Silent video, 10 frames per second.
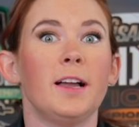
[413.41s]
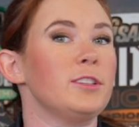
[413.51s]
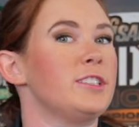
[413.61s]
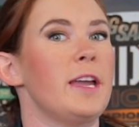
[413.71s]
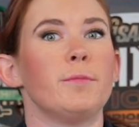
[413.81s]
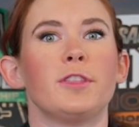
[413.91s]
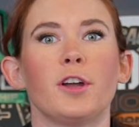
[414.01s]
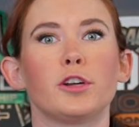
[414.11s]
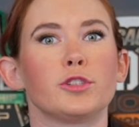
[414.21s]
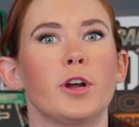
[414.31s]
Same with
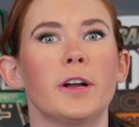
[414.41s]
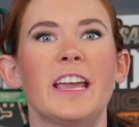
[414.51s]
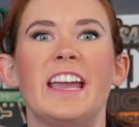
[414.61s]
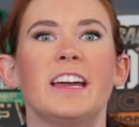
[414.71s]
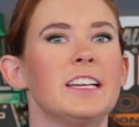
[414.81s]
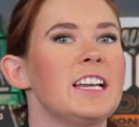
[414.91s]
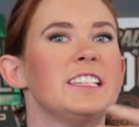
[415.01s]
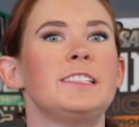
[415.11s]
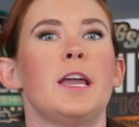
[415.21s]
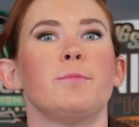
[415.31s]
our strong hand,
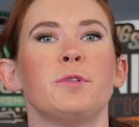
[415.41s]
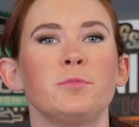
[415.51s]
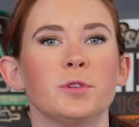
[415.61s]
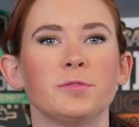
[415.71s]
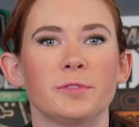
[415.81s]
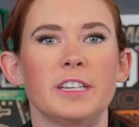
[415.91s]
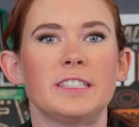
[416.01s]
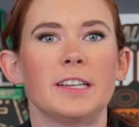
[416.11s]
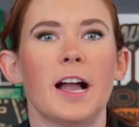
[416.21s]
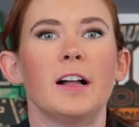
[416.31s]
same when we're
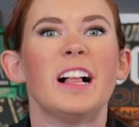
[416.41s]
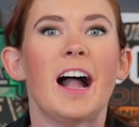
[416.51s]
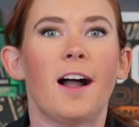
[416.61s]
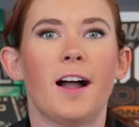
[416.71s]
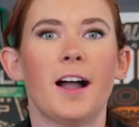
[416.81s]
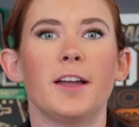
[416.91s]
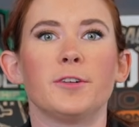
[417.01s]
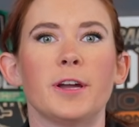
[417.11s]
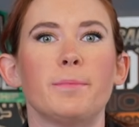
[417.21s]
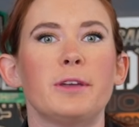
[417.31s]
freestyle. High
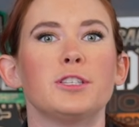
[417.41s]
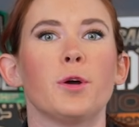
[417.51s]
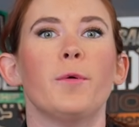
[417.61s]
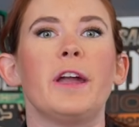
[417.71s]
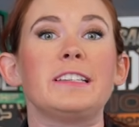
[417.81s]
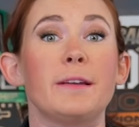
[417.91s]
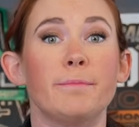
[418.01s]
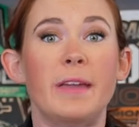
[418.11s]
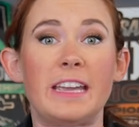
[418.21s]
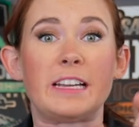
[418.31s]
grip is going to
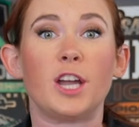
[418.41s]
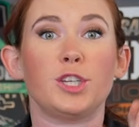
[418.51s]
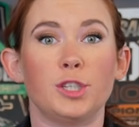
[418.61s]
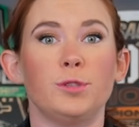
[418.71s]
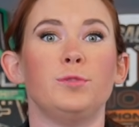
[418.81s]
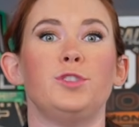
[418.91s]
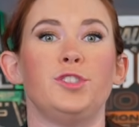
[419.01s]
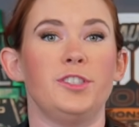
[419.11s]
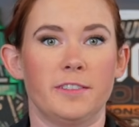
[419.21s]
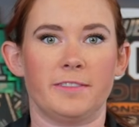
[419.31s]
make a
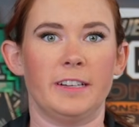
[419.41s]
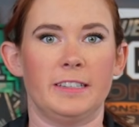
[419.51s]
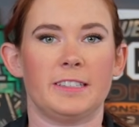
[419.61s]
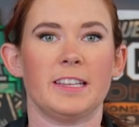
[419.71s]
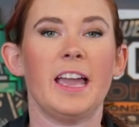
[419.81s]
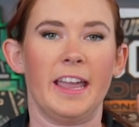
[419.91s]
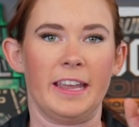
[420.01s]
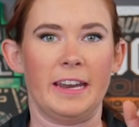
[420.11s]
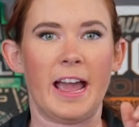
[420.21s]
huge difference in